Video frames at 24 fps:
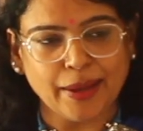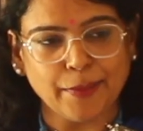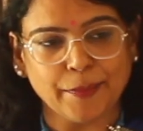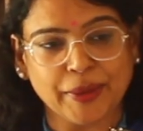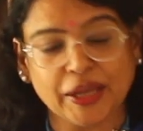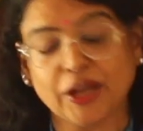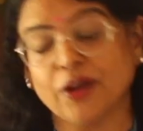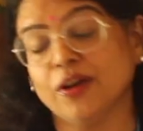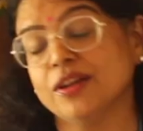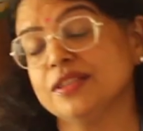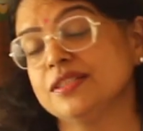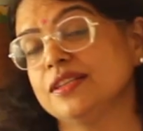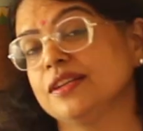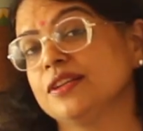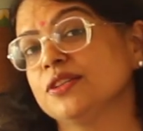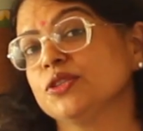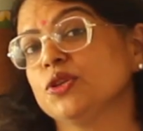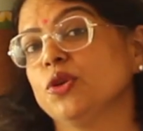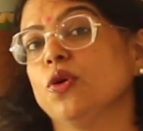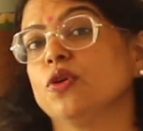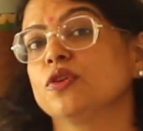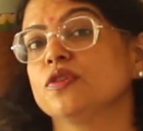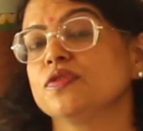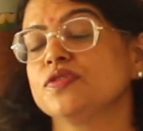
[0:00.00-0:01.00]
because there is
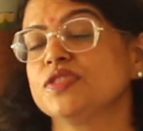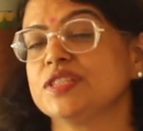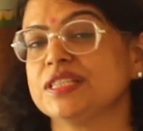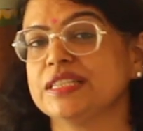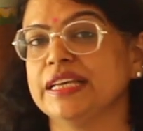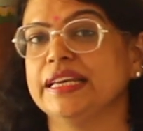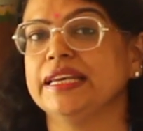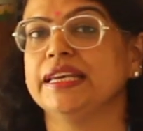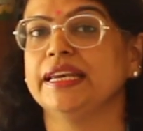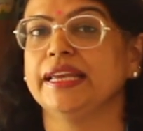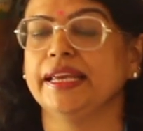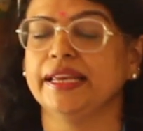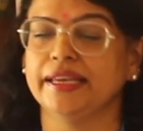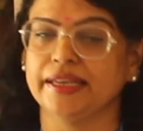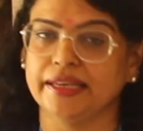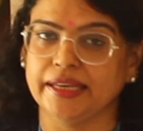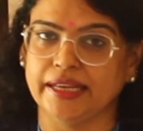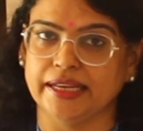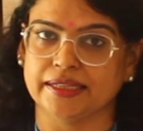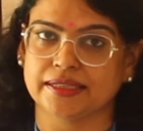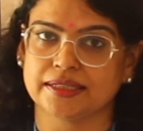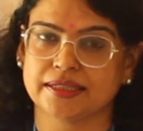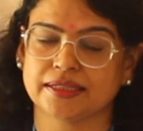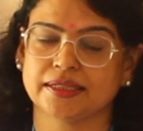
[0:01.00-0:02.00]
a lot of sin in
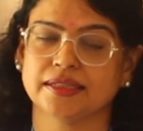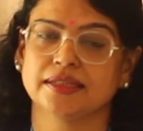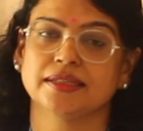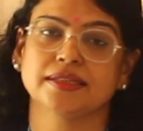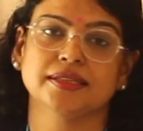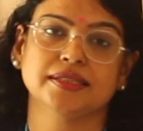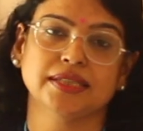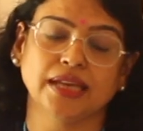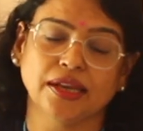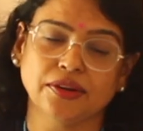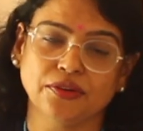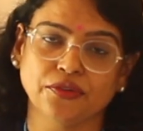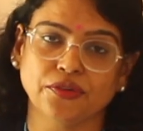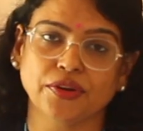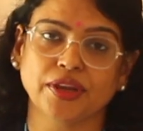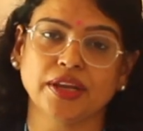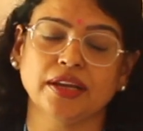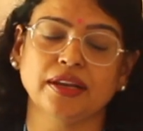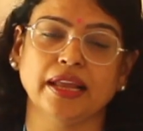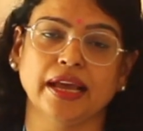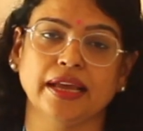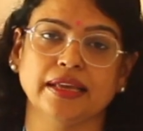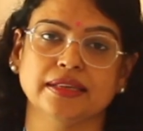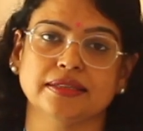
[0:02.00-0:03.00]
it. Donne
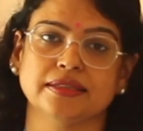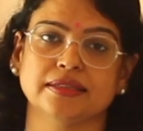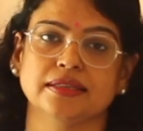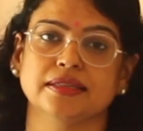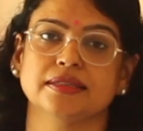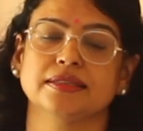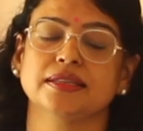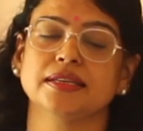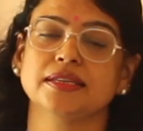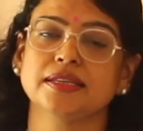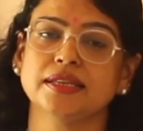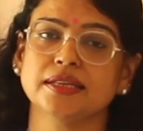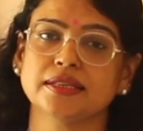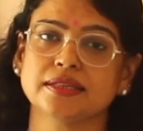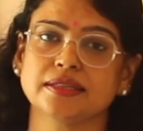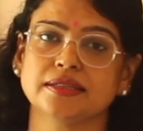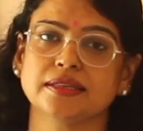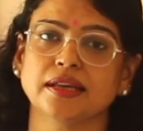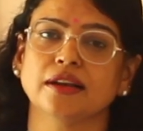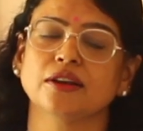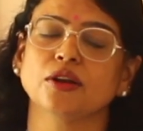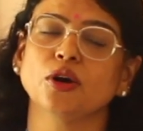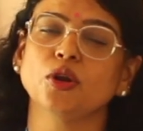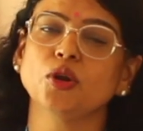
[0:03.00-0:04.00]
realizes that he's
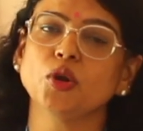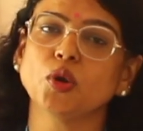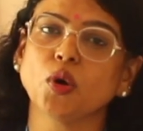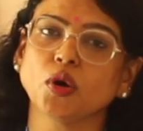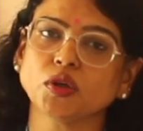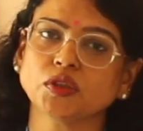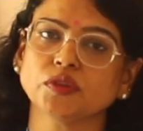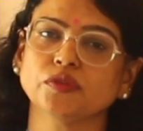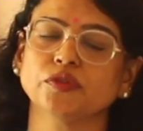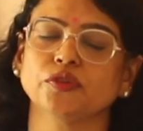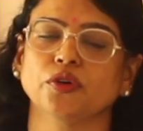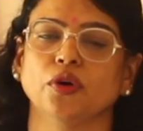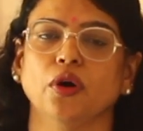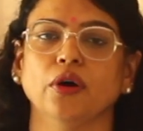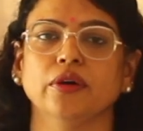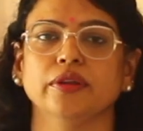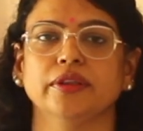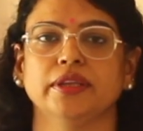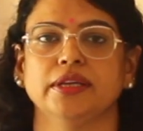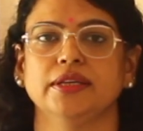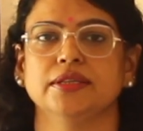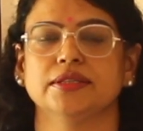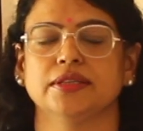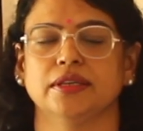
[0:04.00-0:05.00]
done a lot of wrong
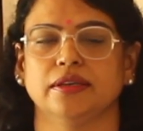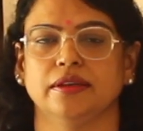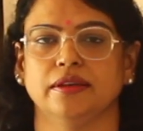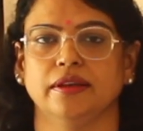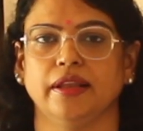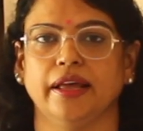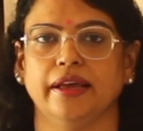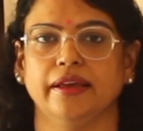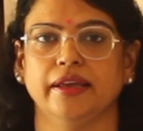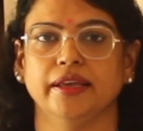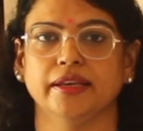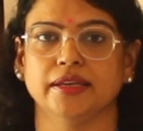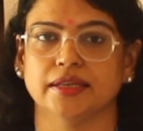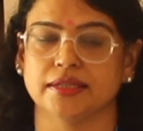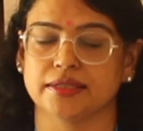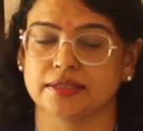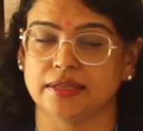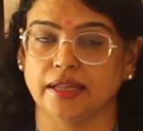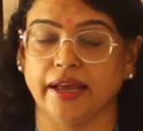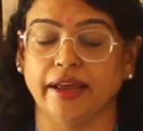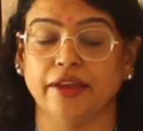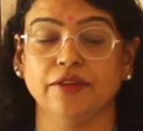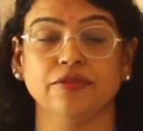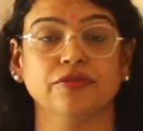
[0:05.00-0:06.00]
things in his
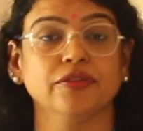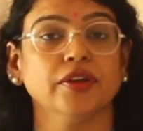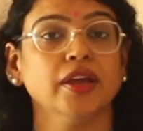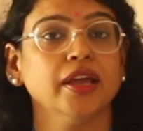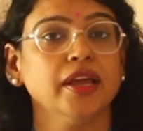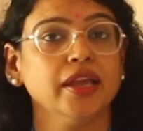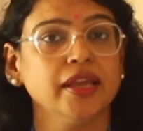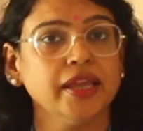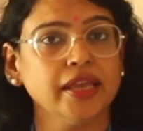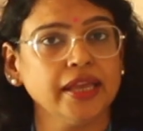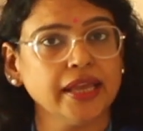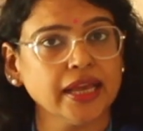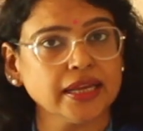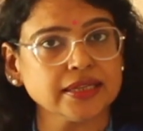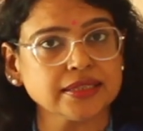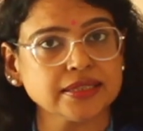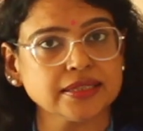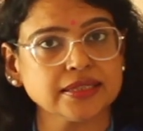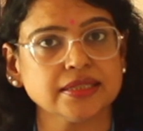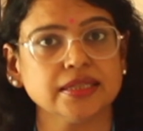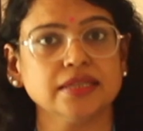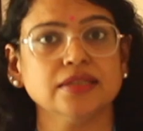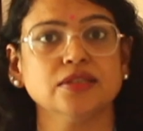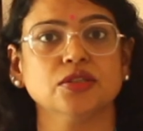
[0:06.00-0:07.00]
life. He has
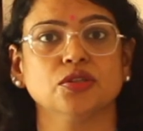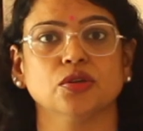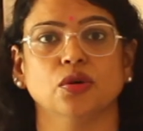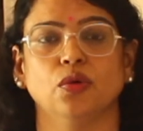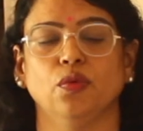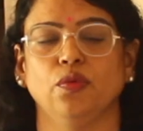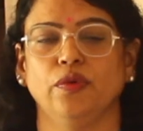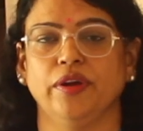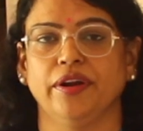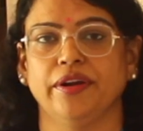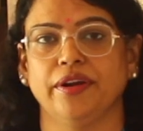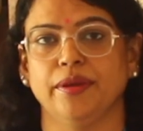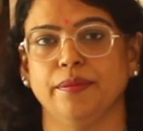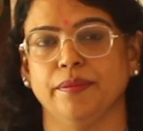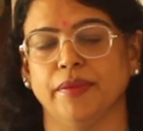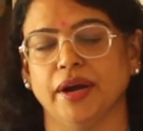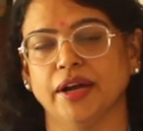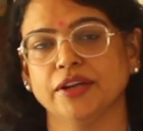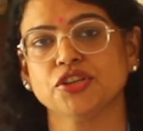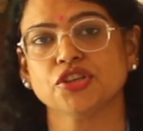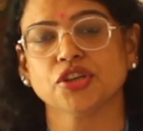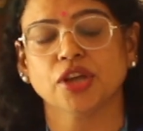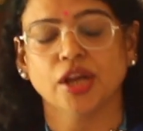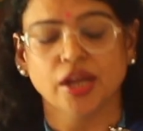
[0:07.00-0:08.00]
sinned very
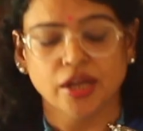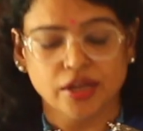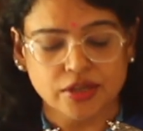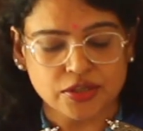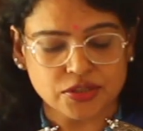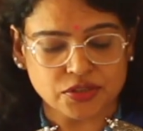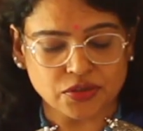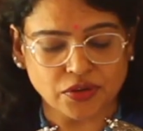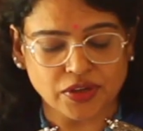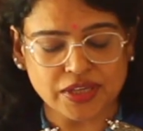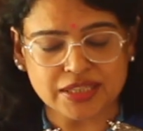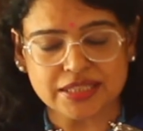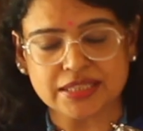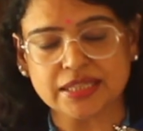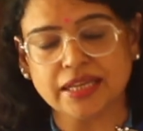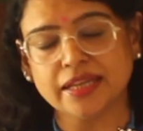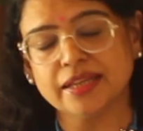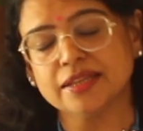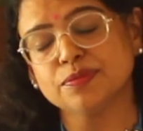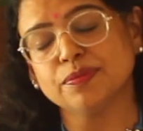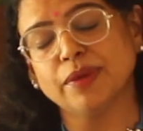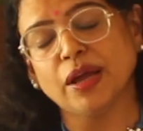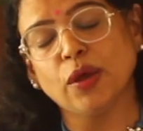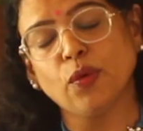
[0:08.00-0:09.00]
much. So he
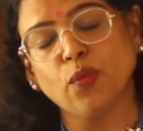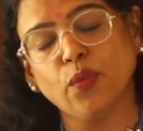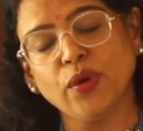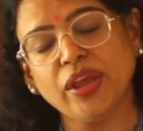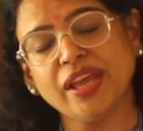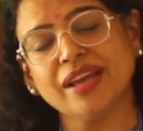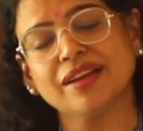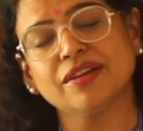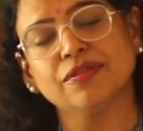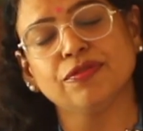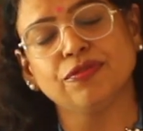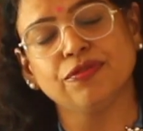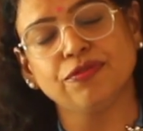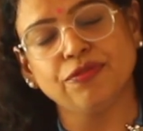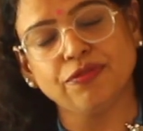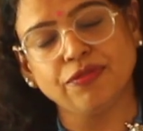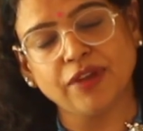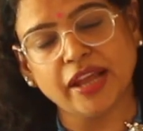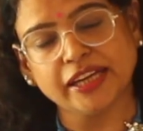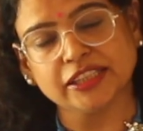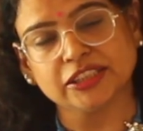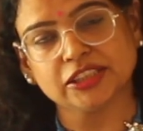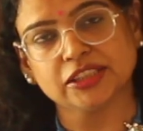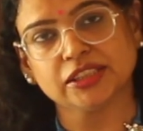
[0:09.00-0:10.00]
says, my weak
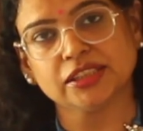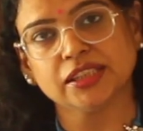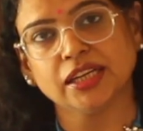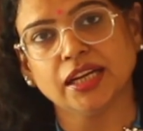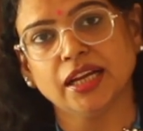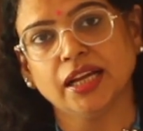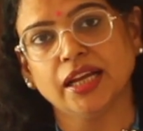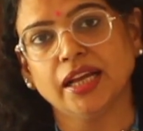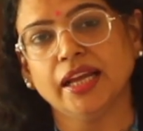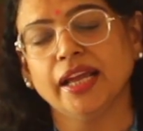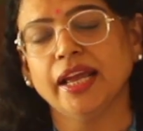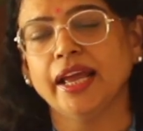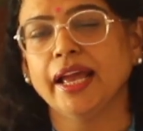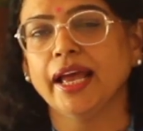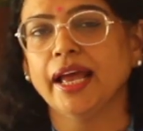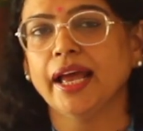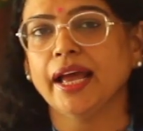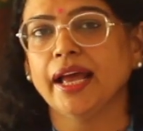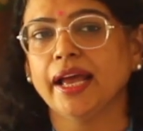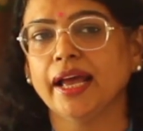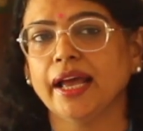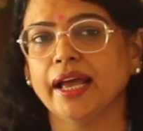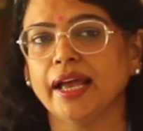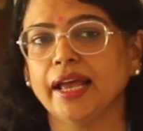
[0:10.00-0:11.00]
flesh,
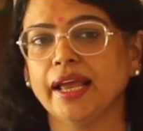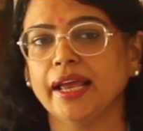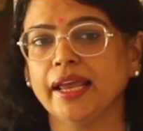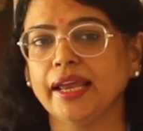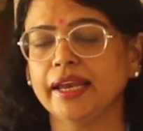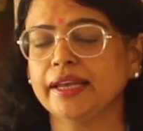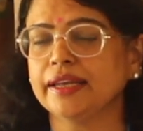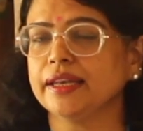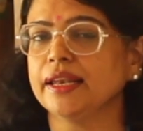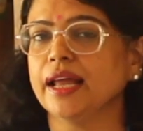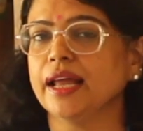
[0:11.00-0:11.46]
it